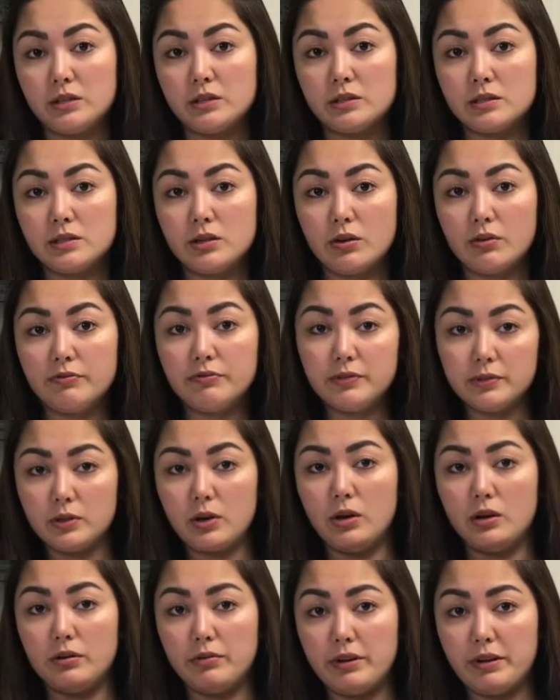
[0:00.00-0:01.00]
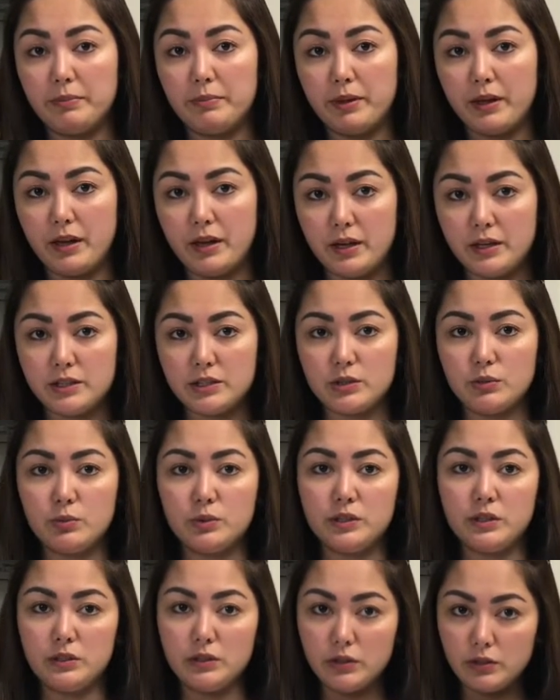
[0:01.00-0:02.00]
So food coloring paint
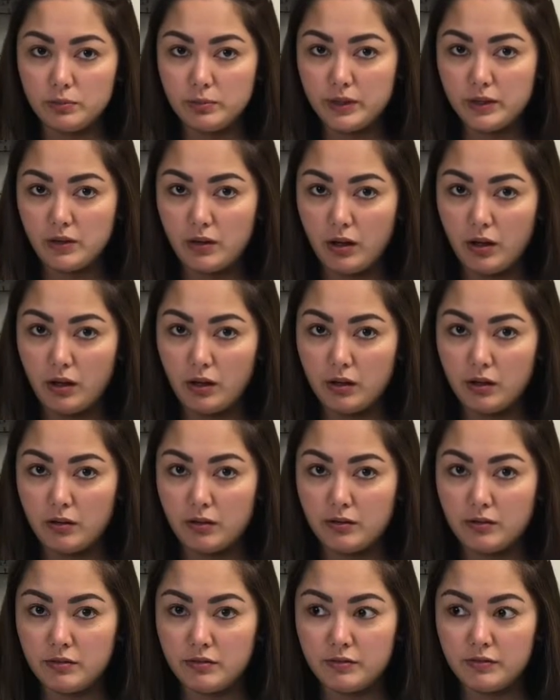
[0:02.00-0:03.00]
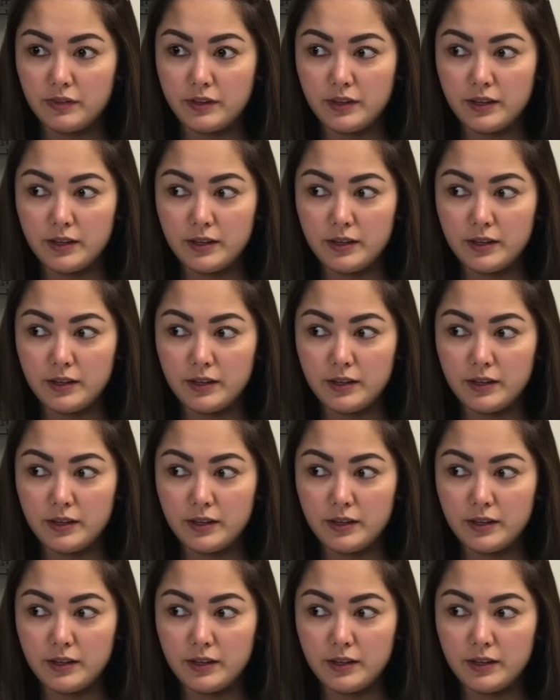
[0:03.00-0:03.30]
with a little bit of